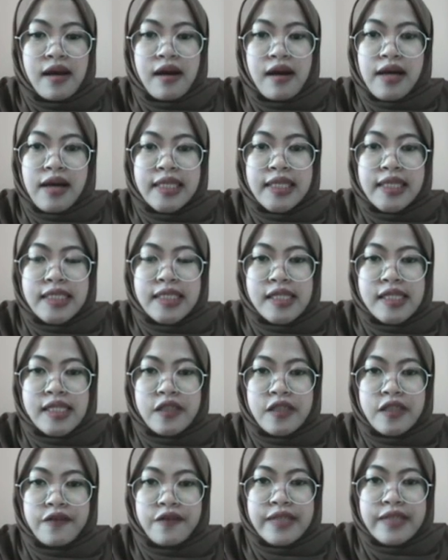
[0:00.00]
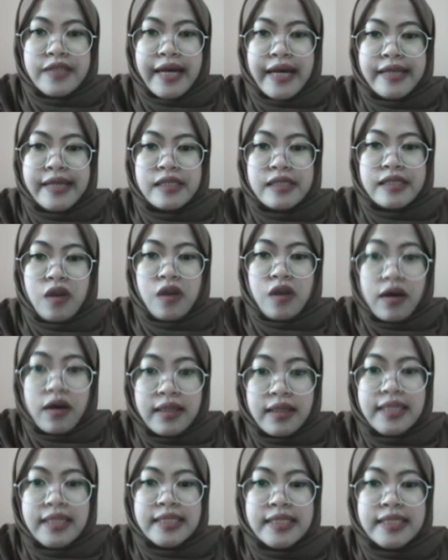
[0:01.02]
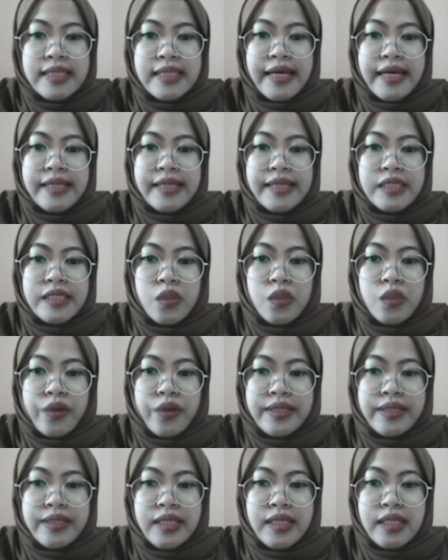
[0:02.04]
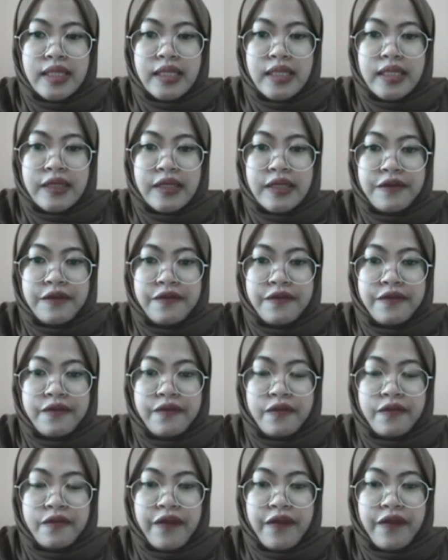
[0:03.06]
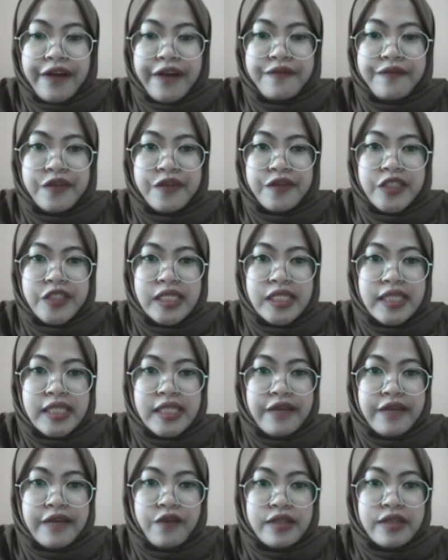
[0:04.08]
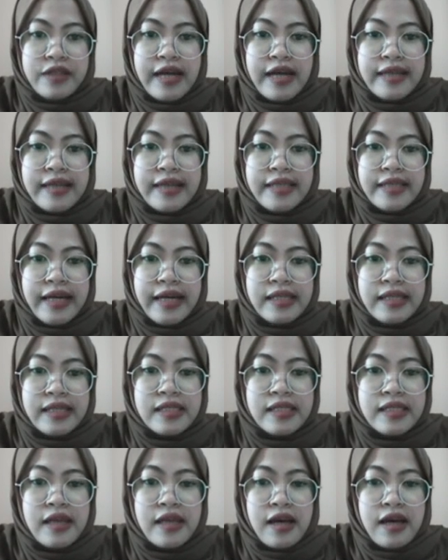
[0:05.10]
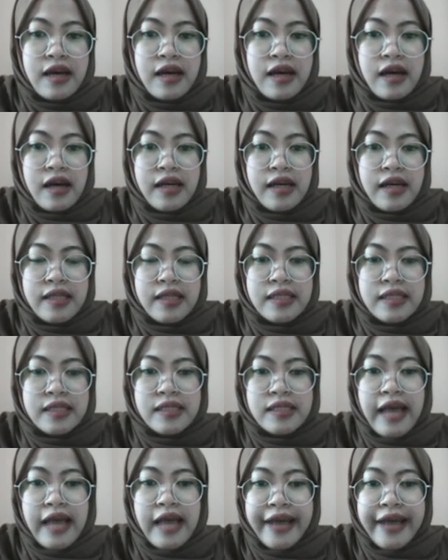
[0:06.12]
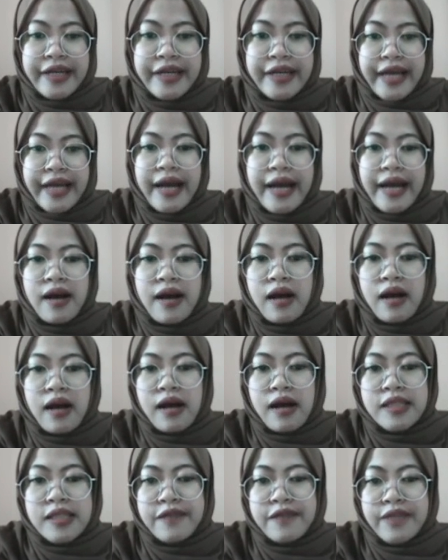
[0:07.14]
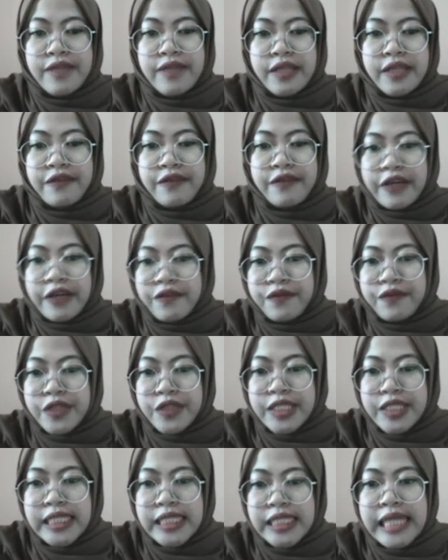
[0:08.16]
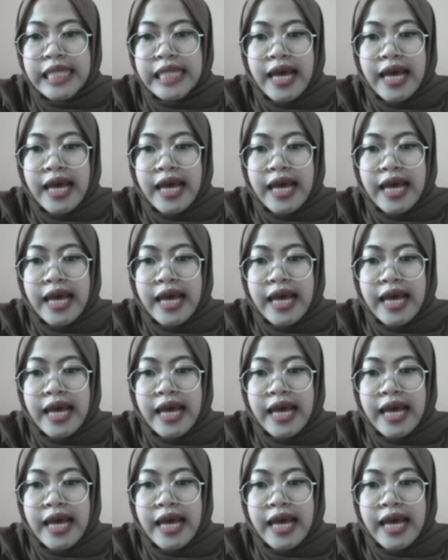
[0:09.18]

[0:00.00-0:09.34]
in the soft science only contains 25%, and for the hard science it's higher, yeah, 75%.